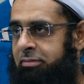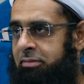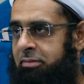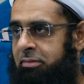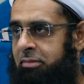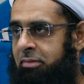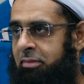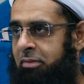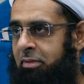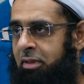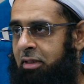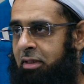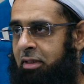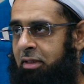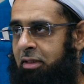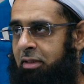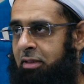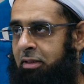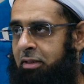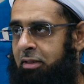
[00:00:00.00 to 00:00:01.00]

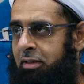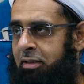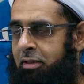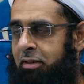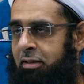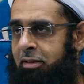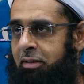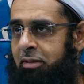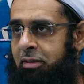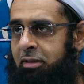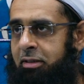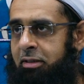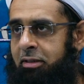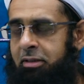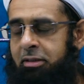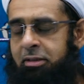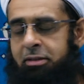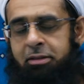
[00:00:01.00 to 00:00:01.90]
No one is speaking in this clip.